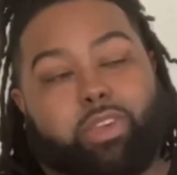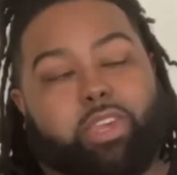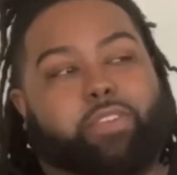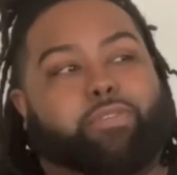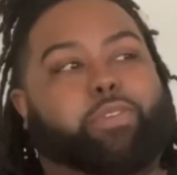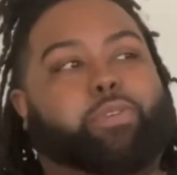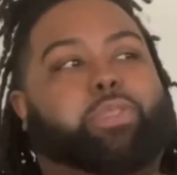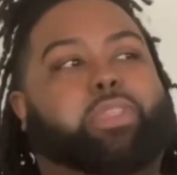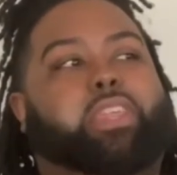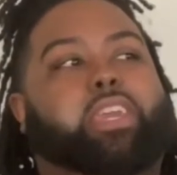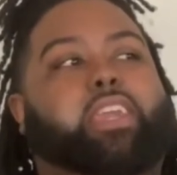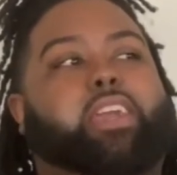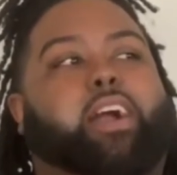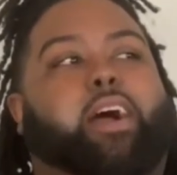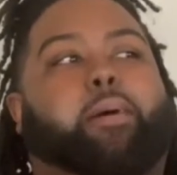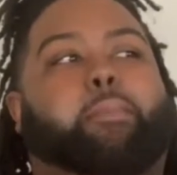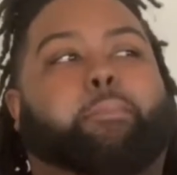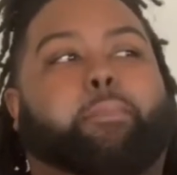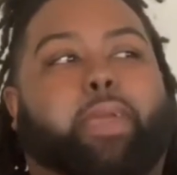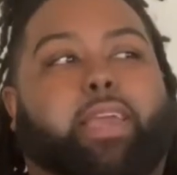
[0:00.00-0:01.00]
If you think
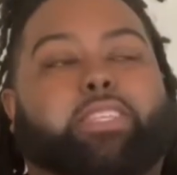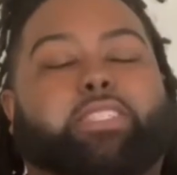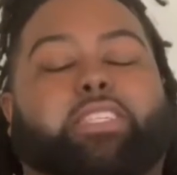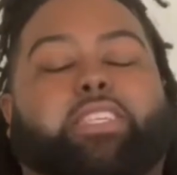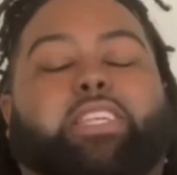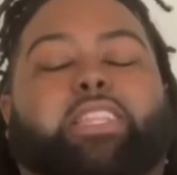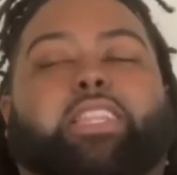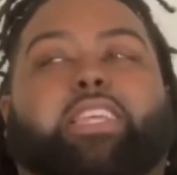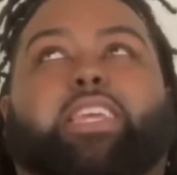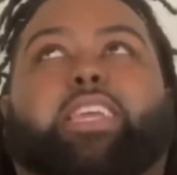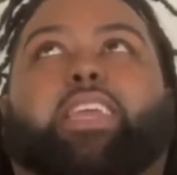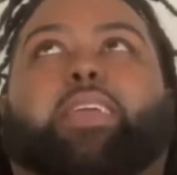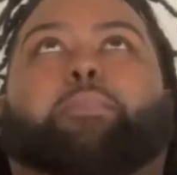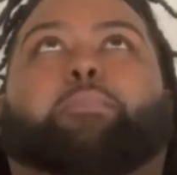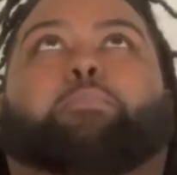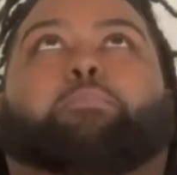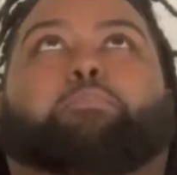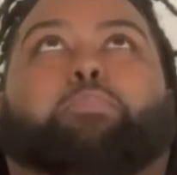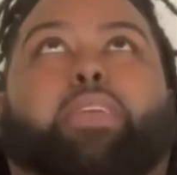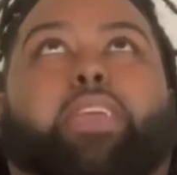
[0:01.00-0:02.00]
amazingly
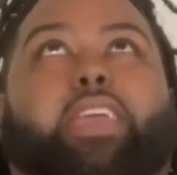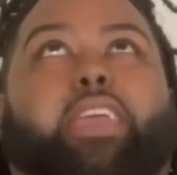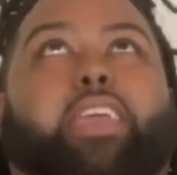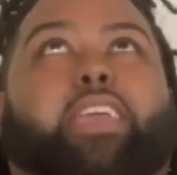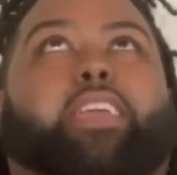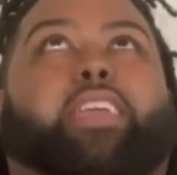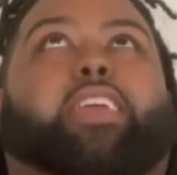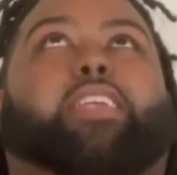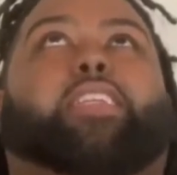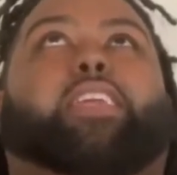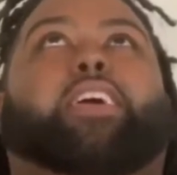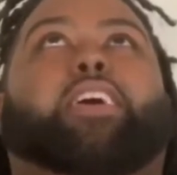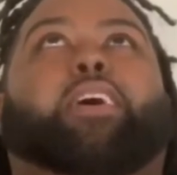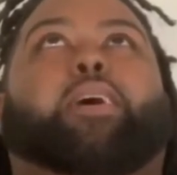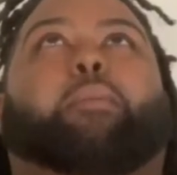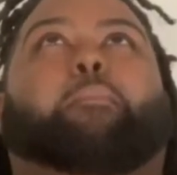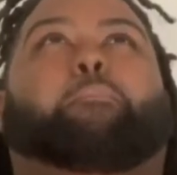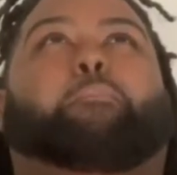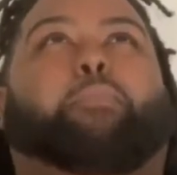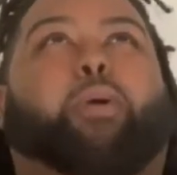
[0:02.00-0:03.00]
big and
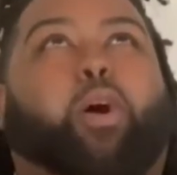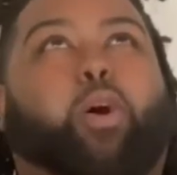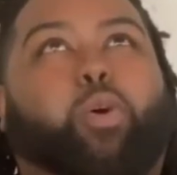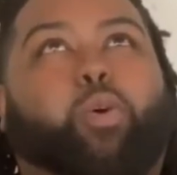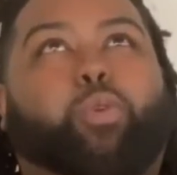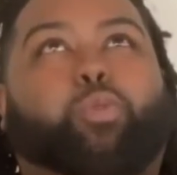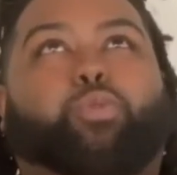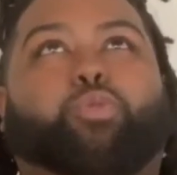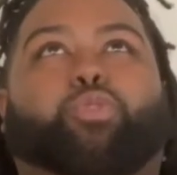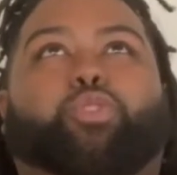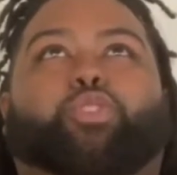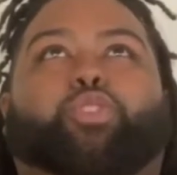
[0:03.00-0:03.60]
bold,